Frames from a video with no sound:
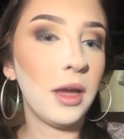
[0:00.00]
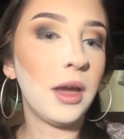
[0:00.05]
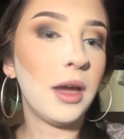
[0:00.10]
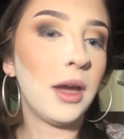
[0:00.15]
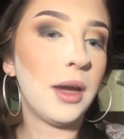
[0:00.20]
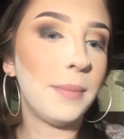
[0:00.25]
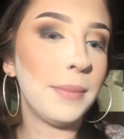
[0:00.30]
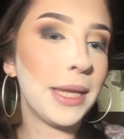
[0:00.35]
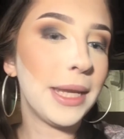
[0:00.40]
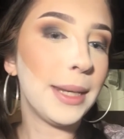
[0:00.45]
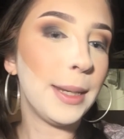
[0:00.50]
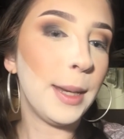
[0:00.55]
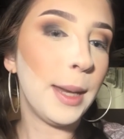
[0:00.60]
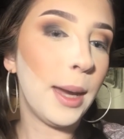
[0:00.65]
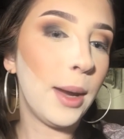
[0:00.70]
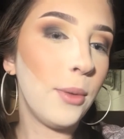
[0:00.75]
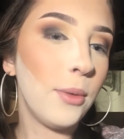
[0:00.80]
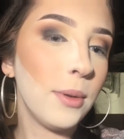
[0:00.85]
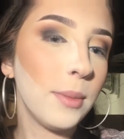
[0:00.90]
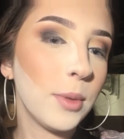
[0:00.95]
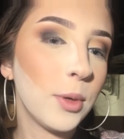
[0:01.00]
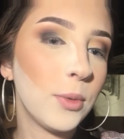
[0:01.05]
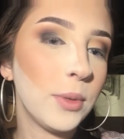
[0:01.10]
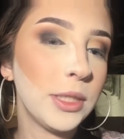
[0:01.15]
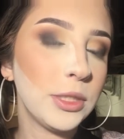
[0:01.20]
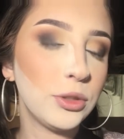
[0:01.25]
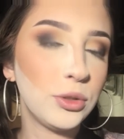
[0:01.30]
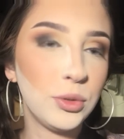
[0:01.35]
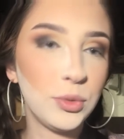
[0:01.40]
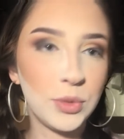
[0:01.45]
Um, now I'm
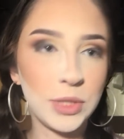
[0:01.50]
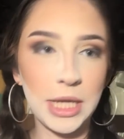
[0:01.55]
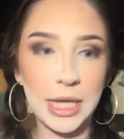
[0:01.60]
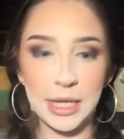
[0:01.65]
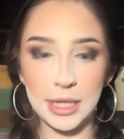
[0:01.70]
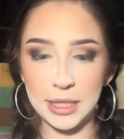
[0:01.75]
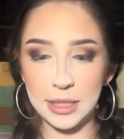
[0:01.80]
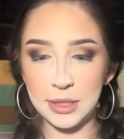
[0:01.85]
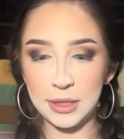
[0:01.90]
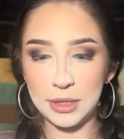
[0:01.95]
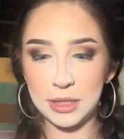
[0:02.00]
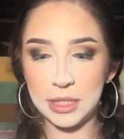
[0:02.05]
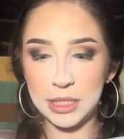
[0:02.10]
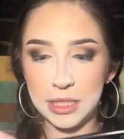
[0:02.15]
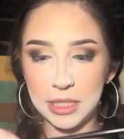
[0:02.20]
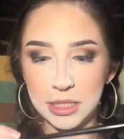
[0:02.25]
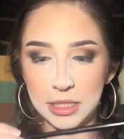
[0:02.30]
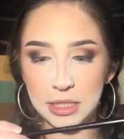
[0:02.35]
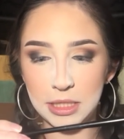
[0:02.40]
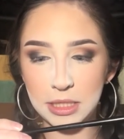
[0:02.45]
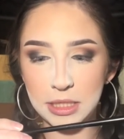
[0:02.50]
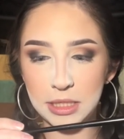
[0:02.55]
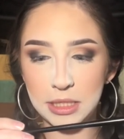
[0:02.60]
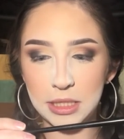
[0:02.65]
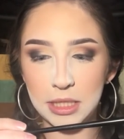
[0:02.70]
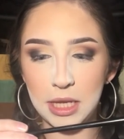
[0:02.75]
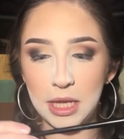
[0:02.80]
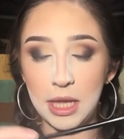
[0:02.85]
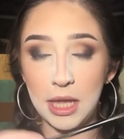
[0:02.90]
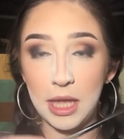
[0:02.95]
going to take
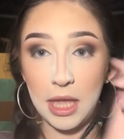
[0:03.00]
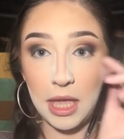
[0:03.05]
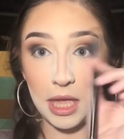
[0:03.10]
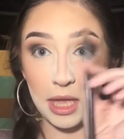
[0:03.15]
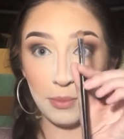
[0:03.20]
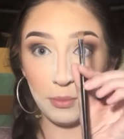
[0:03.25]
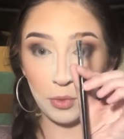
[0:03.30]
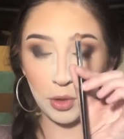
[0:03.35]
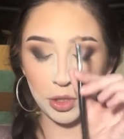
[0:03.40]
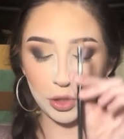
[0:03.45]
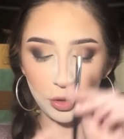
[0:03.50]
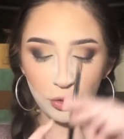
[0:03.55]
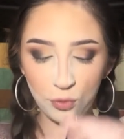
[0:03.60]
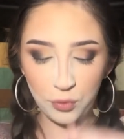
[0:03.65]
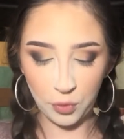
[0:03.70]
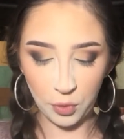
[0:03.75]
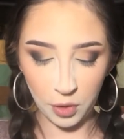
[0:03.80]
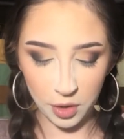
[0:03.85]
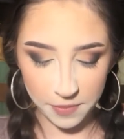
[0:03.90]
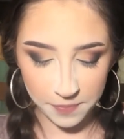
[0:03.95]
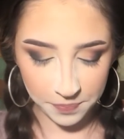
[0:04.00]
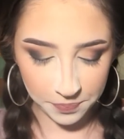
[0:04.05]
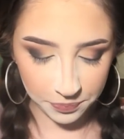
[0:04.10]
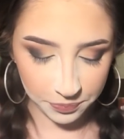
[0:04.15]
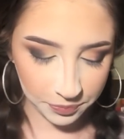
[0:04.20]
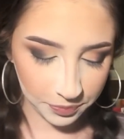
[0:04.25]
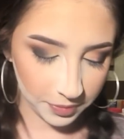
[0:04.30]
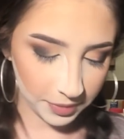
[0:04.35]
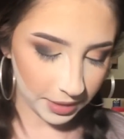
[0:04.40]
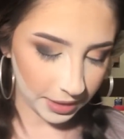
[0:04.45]
this M one two four
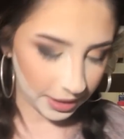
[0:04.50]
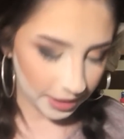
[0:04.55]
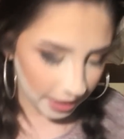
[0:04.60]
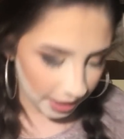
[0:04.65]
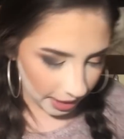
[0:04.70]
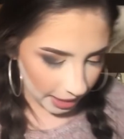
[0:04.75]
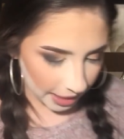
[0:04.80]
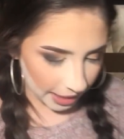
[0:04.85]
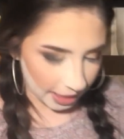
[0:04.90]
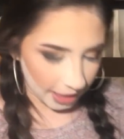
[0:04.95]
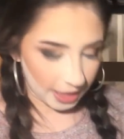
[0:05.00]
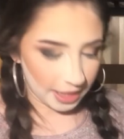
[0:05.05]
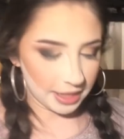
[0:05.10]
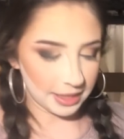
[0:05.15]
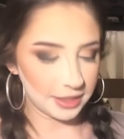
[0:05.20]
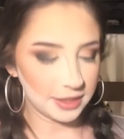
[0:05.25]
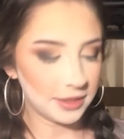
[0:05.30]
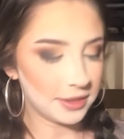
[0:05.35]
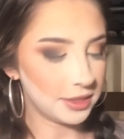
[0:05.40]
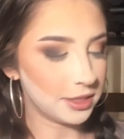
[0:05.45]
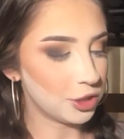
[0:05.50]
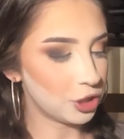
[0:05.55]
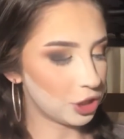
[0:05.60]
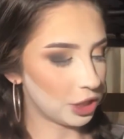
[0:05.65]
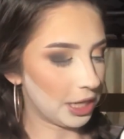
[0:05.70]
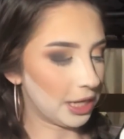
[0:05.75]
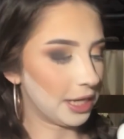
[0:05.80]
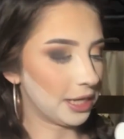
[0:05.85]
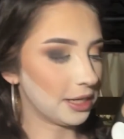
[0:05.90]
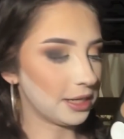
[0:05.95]
and the
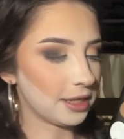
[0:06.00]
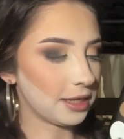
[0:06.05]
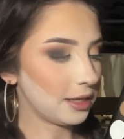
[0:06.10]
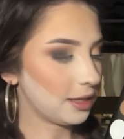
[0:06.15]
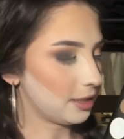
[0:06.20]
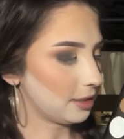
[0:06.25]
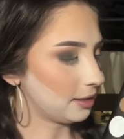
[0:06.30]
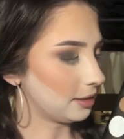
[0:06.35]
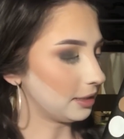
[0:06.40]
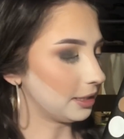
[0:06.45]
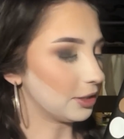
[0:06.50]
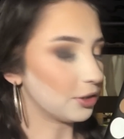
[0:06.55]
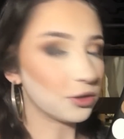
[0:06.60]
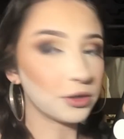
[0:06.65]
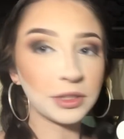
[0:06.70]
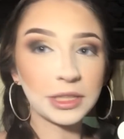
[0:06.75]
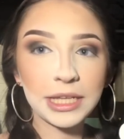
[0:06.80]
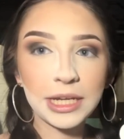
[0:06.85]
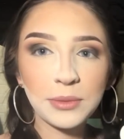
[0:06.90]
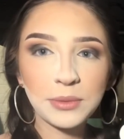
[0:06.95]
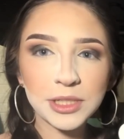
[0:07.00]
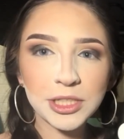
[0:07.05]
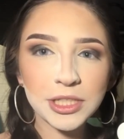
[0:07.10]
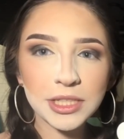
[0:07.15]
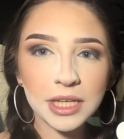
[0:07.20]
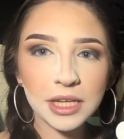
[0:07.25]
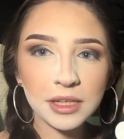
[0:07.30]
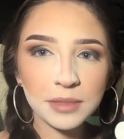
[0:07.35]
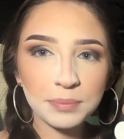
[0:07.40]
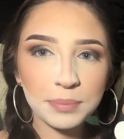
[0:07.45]
shade Literally, which
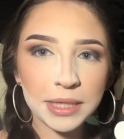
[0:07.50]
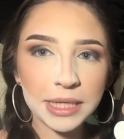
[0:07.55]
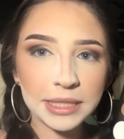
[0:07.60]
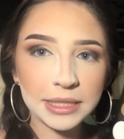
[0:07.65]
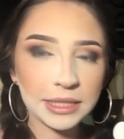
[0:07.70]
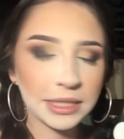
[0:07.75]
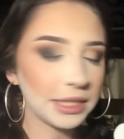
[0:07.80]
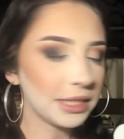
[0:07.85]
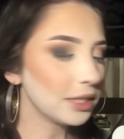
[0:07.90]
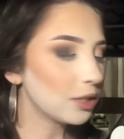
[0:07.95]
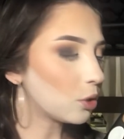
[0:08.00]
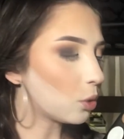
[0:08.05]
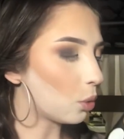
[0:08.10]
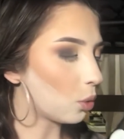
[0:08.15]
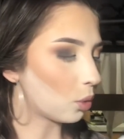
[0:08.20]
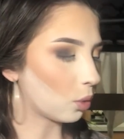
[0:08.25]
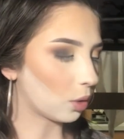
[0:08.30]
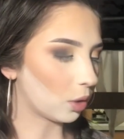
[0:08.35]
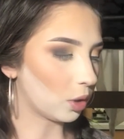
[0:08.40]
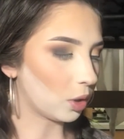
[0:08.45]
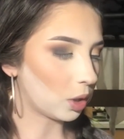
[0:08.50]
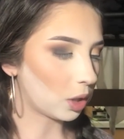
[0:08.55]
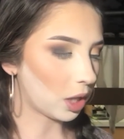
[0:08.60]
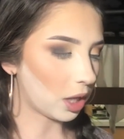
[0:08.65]
is like a pinky coral